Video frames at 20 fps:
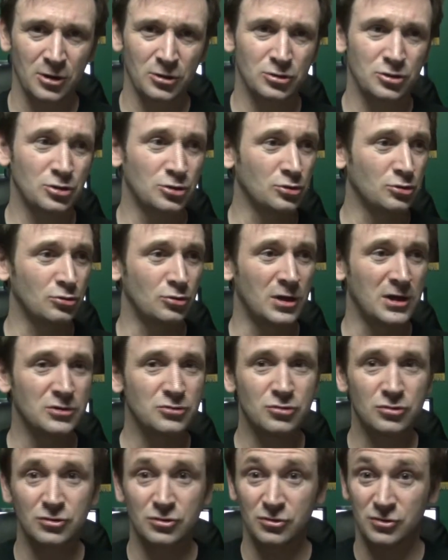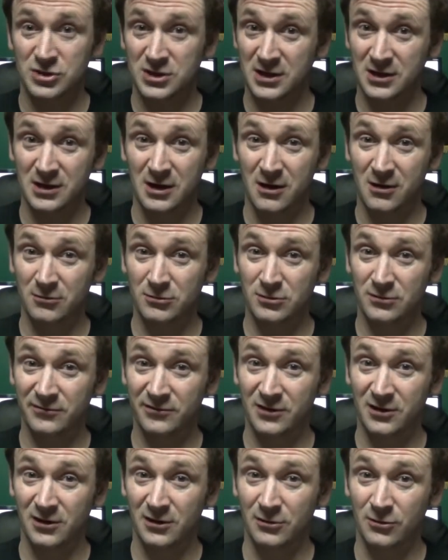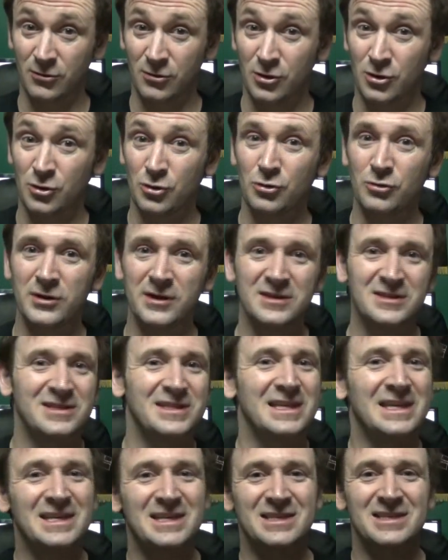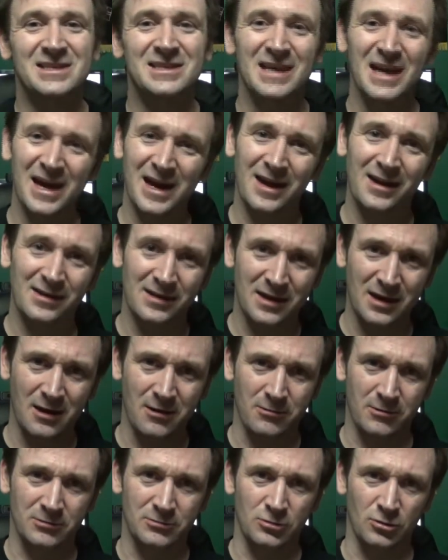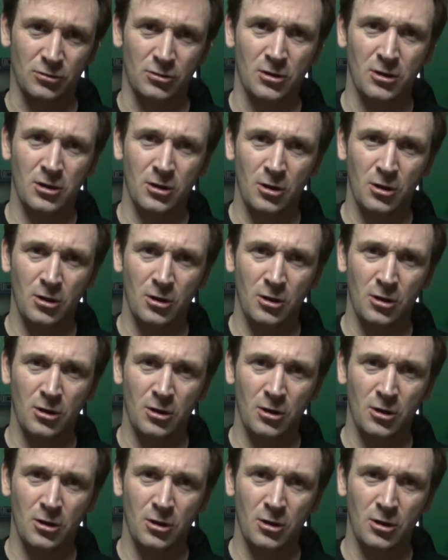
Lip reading: to introduce a character of color who is the side character,